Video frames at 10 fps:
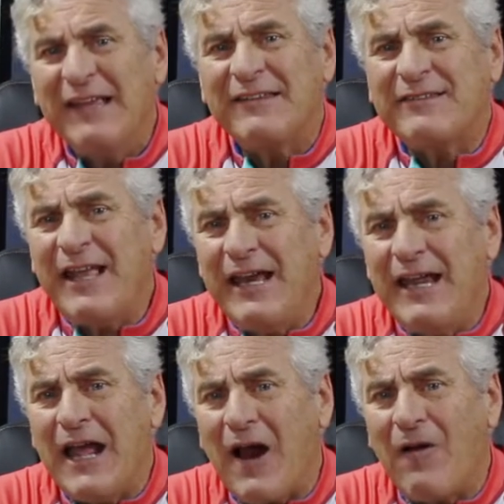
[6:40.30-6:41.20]

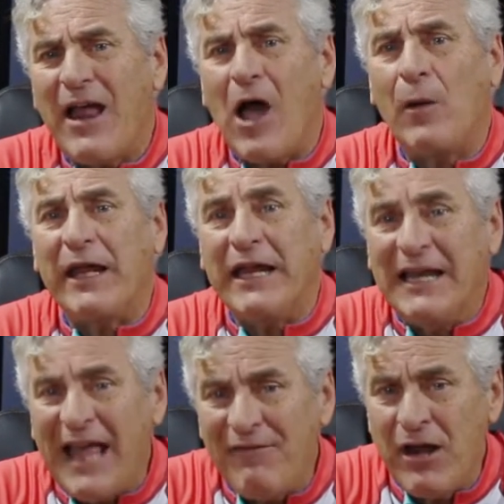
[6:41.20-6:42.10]
City are now
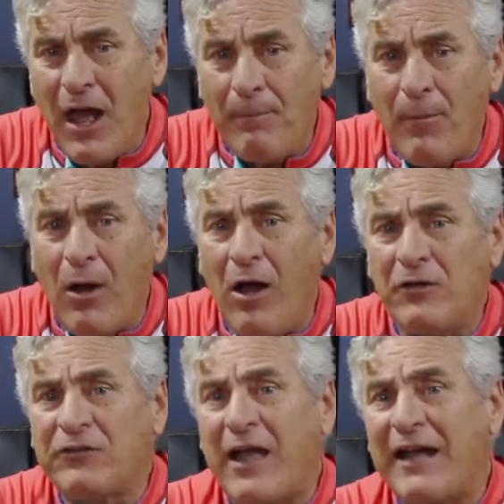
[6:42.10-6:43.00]
11 up
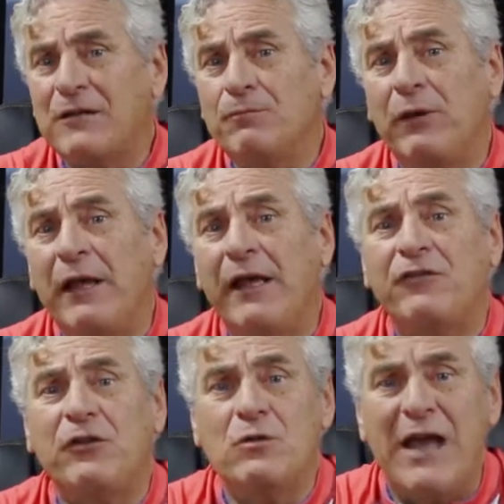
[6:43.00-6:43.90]
on second
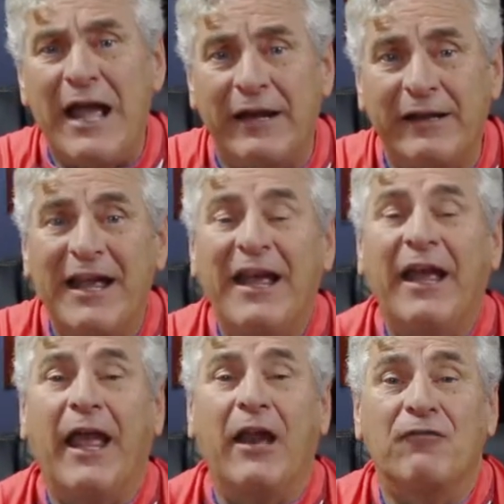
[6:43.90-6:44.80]
place United
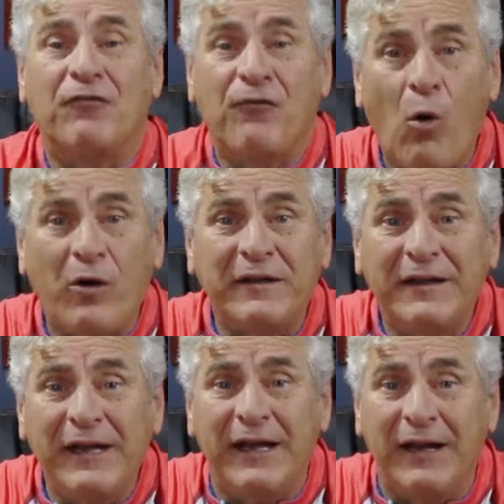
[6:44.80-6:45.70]
and
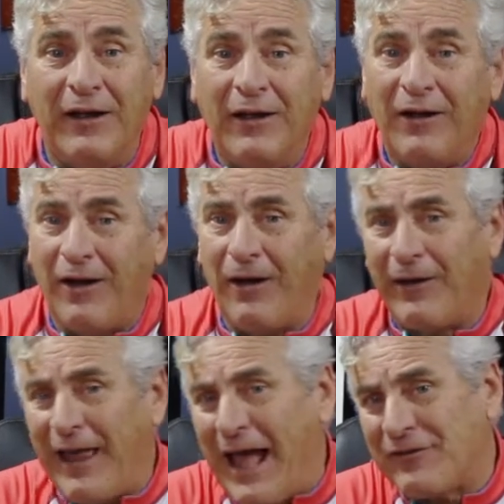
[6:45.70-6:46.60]
14
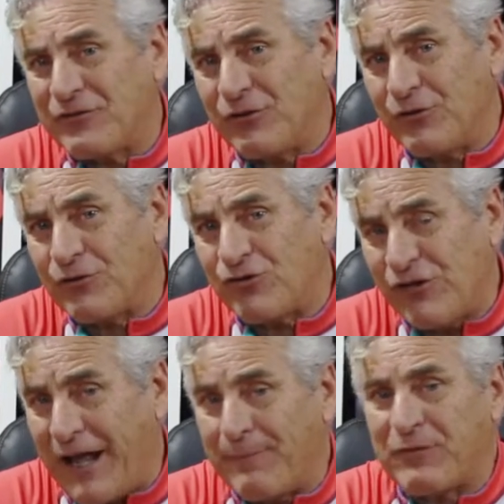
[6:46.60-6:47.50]
on last year's
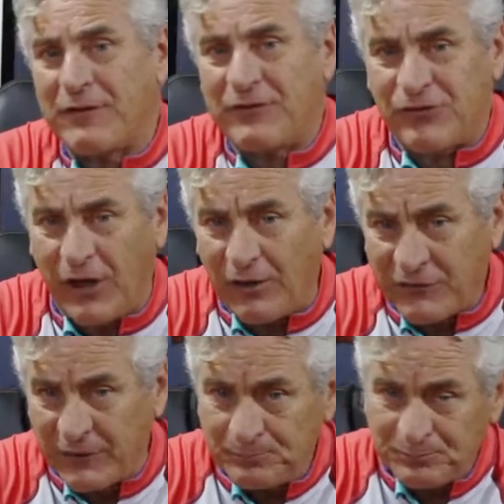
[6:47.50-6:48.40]
champs,
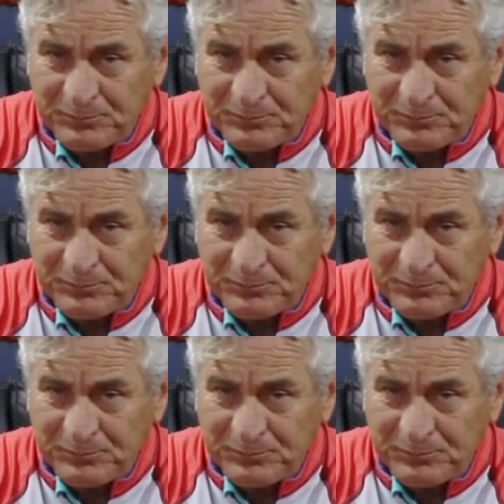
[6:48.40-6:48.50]
Chelsea.